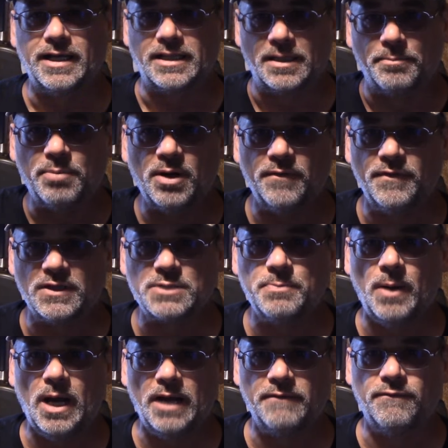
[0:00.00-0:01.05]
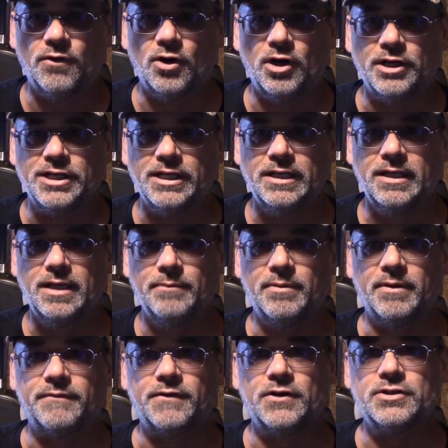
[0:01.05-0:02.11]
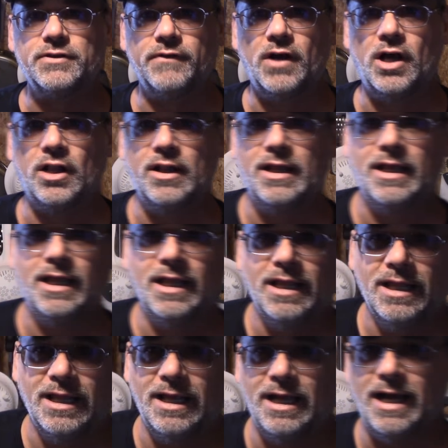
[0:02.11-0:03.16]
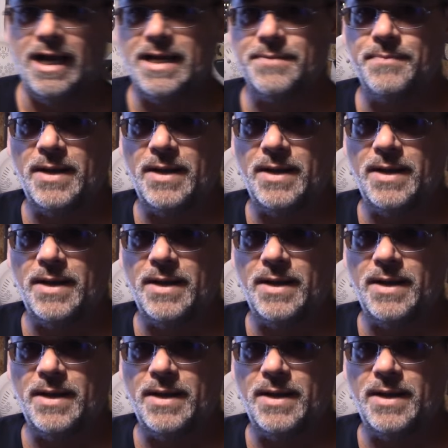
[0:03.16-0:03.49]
got a perfect spot for it. But first of all, I had